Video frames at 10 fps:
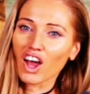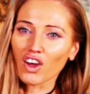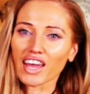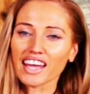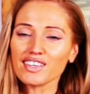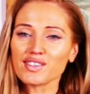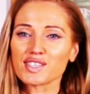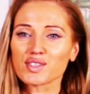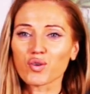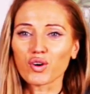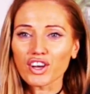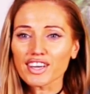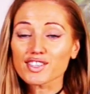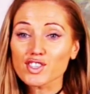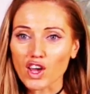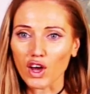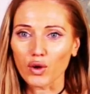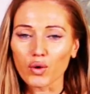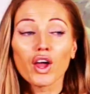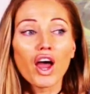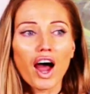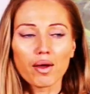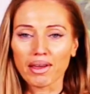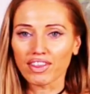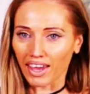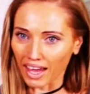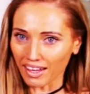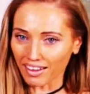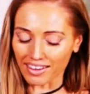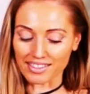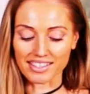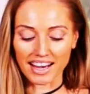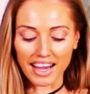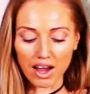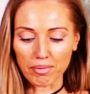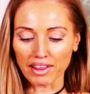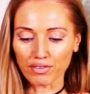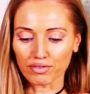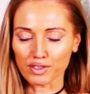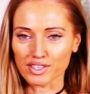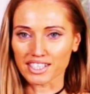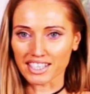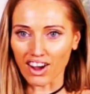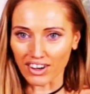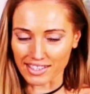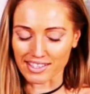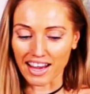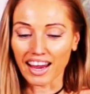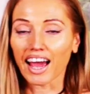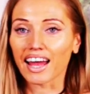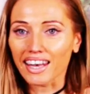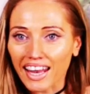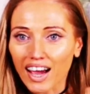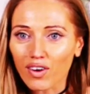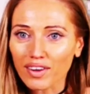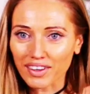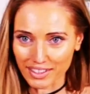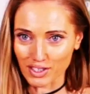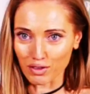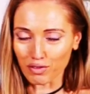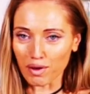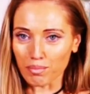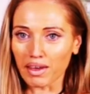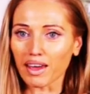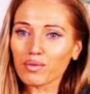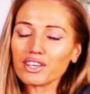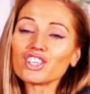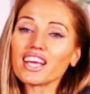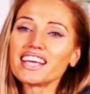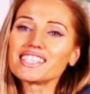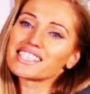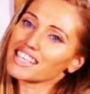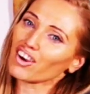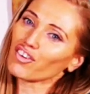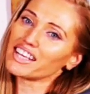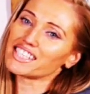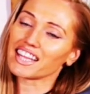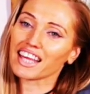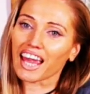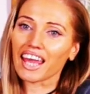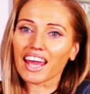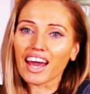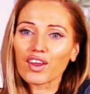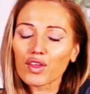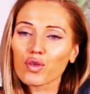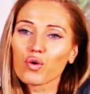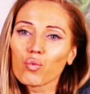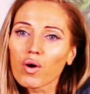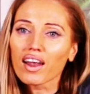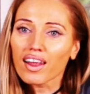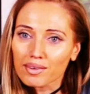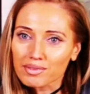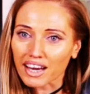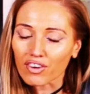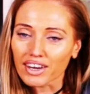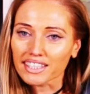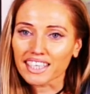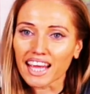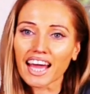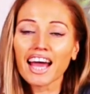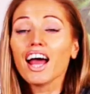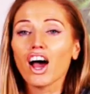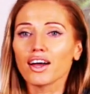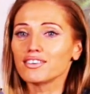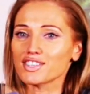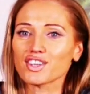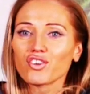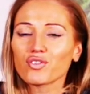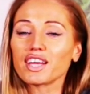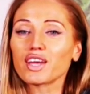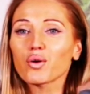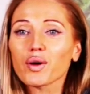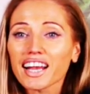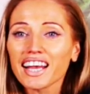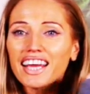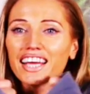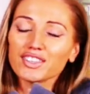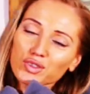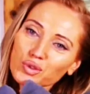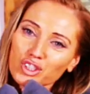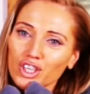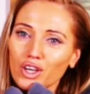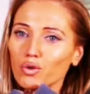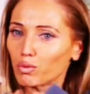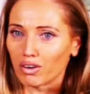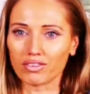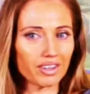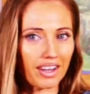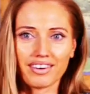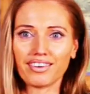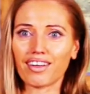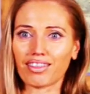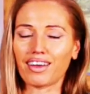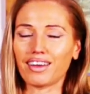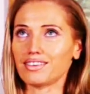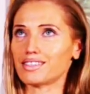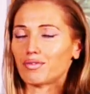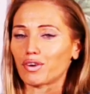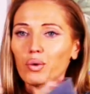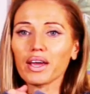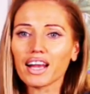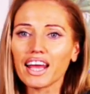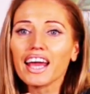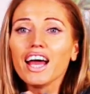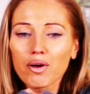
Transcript: Okay, Lucy's Squad, so I made the cake yesterday, I made the frosted icing, and now I'm going to do the fun bit, which is decorating the cake. And I thought, while I'm decorating it, I'm just going to really quickly talk to you, well, and nothing is ever quickly,